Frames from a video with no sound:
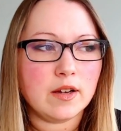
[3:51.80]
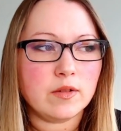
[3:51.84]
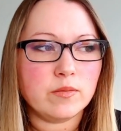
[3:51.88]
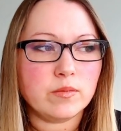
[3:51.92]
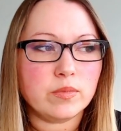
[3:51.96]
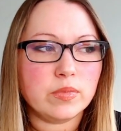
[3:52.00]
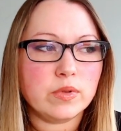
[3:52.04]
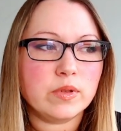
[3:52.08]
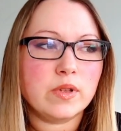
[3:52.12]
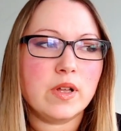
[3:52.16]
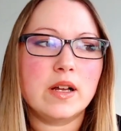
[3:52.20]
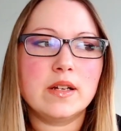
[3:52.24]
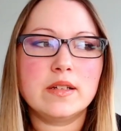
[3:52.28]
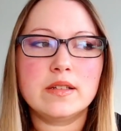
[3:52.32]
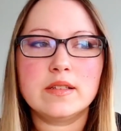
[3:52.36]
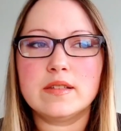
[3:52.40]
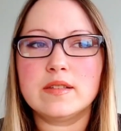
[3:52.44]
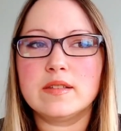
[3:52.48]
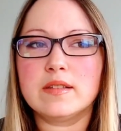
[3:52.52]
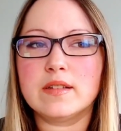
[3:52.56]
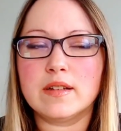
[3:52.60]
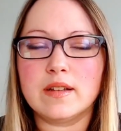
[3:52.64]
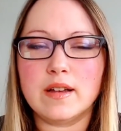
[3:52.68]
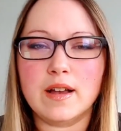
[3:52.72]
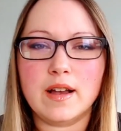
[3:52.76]

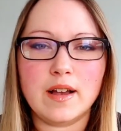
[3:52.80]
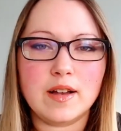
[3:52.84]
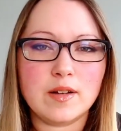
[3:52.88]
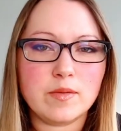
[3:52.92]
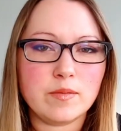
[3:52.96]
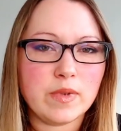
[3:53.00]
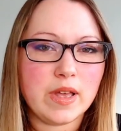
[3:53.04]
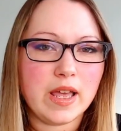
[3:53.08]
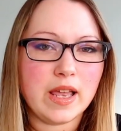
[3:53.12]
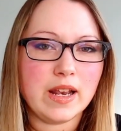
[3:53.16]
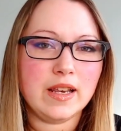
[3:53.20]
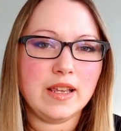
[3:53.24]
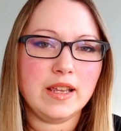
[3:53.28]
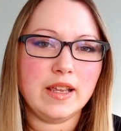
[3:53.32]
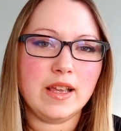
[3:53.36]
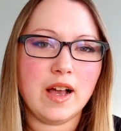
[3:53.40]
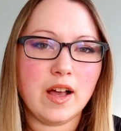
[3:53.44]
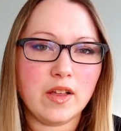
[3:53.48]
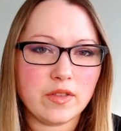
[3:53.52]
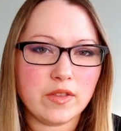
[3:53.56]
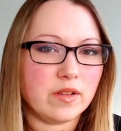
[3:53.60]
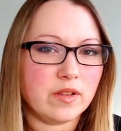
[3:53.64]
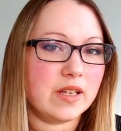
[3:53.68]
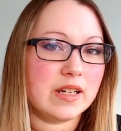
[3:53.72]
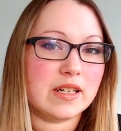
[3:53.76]
plus any
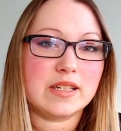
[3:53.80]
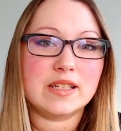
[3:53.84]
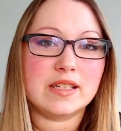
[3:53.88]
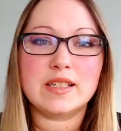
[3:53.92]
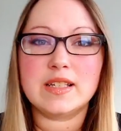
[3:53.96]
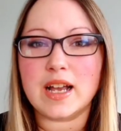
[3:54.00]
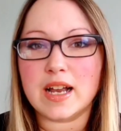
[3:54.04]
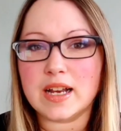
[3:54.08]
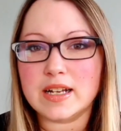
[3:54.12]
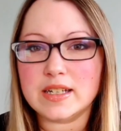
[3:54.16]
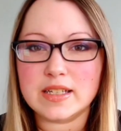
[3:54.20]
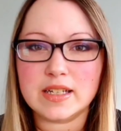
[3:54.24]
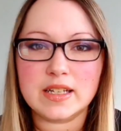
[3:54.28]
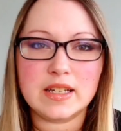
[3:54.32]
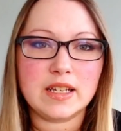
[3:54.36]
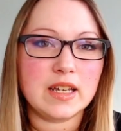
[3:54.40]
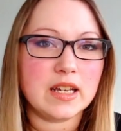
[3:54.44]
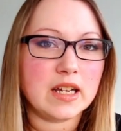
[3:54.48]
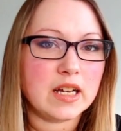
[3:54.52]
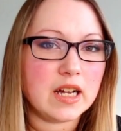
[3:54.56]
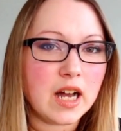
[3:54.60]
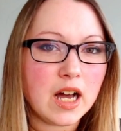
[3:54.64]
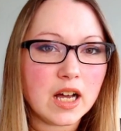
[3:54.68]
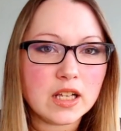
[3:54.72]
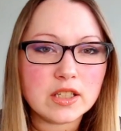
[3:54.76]
other like sizing
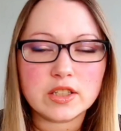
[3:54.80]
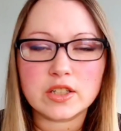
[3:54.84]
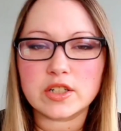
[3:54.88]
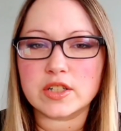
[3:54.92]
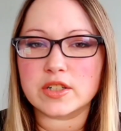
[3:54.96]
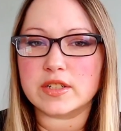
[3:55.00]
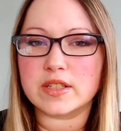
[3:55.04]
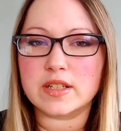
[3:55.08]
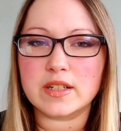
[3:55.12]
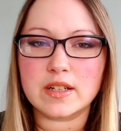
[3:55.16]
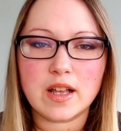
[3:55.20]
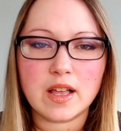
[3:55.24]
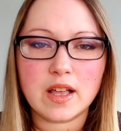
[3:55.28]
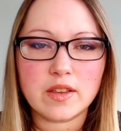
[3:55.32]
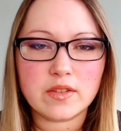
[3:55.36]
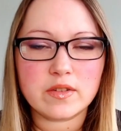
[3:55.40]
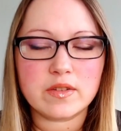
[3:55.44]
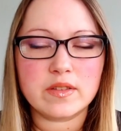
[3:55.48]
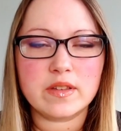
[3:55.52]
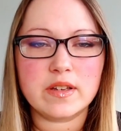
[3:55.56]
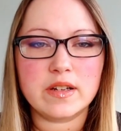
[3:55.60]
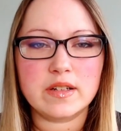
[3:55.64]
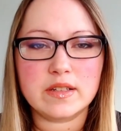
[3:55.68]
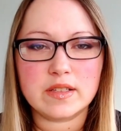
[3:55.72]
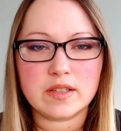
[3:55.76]
and colors and other
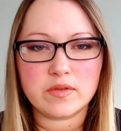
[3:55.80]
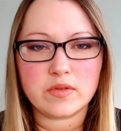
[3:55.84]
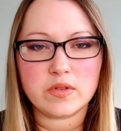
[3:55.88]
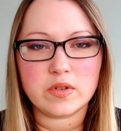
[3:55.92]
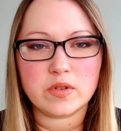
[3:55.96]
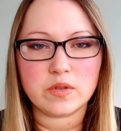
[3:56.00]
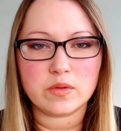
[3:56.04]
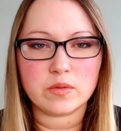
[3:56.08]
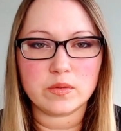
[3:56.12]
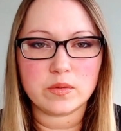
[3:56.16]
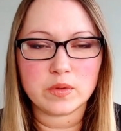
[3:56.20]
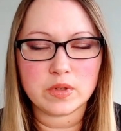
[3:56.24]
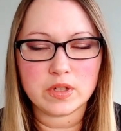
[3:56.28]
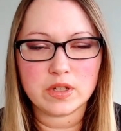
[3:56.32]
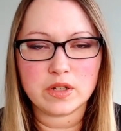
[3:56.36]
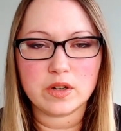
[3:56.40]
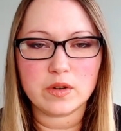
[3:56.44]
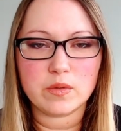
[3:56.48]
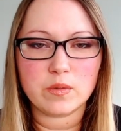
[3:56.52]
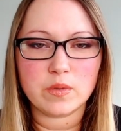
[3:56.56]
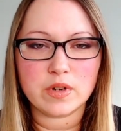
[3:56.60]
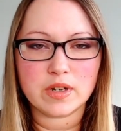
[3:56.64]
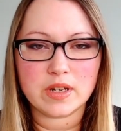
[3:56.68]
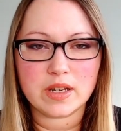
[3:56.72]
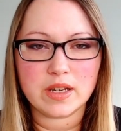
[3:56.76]
things if you're, you know,
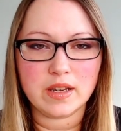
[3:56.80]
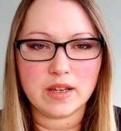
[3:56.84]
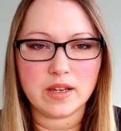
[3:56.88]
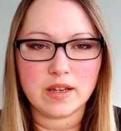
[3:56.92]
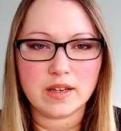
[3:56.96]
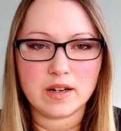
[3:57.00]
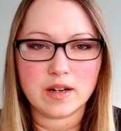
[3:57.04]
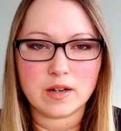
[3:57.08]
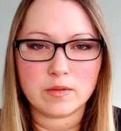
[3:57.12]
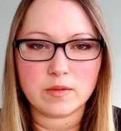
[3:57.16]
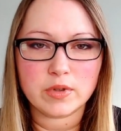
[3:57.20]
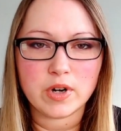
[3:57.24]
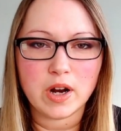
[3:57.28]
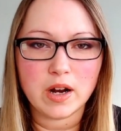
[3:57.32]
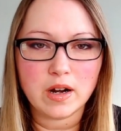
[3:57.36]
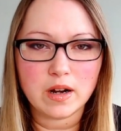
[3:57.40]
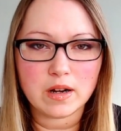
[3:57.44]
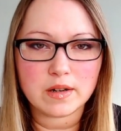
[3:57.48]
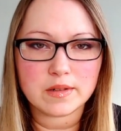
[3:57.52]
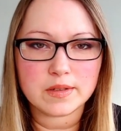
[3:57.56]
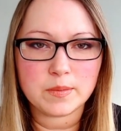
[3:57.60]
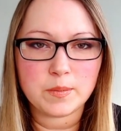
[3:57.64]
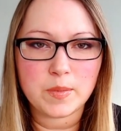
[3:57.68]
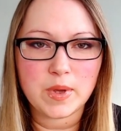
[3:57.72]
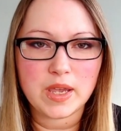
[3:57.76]
working in a
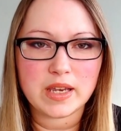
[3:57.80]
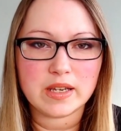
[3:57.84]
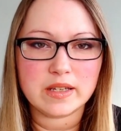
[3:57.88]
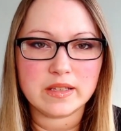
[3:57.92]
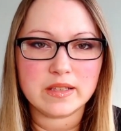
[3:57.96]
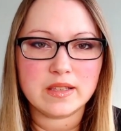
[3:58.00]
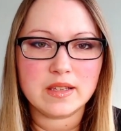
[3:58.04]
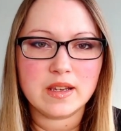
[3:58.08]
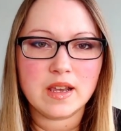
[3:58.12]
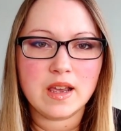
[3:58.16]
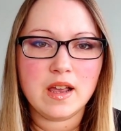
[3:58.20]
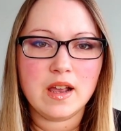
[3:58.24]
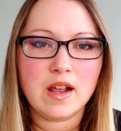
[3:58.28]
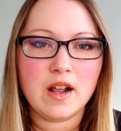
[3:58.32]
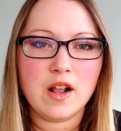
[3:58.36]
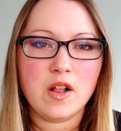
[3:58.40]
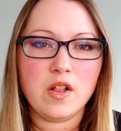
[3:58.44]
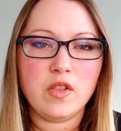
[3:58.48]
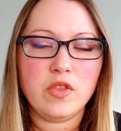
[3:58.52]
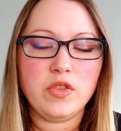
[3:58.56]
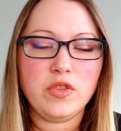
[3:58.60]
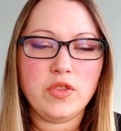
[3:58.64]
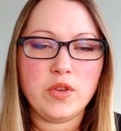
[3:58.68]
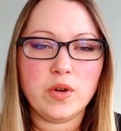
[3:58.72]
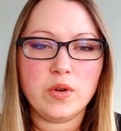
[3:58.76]
product space,
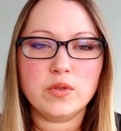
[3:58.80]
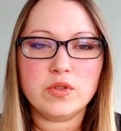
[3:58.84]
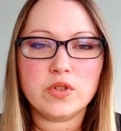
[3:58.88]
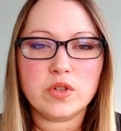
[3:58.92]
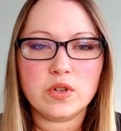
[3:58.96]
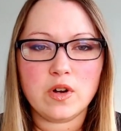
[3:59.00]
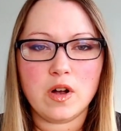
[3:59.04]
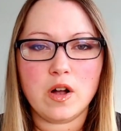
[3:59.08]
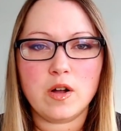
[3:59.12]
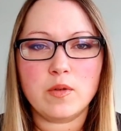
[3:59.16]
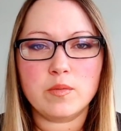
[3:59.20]
those are all